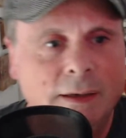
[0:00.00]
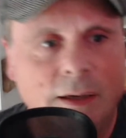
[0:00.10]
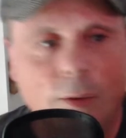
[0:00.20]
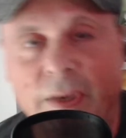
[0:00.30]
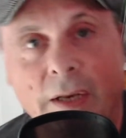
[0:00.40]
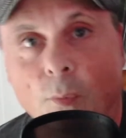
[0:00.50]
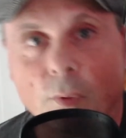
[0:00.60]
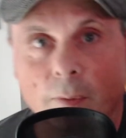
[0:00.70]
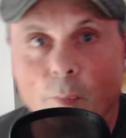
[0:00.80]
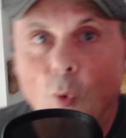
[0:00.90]
we don't want
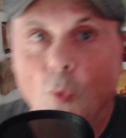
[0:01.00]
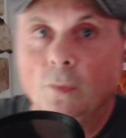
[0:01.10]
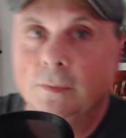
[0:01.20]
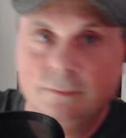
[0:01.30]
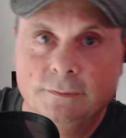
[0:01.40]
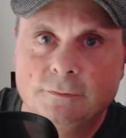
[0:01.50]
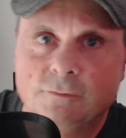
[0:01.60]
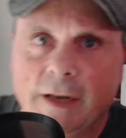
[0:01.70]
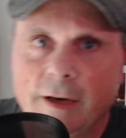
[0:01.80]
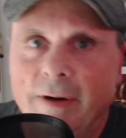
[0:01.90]
them all
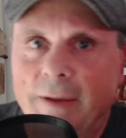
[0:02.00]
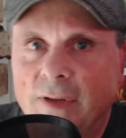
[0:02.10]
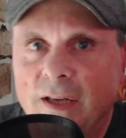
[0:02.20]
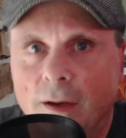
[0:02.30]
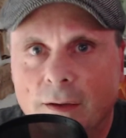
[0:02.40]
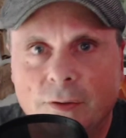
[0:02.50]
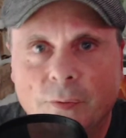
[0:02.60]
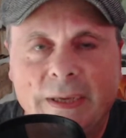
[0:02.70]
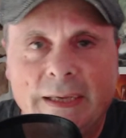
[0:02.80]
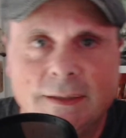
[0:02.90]
running around the yard, do we?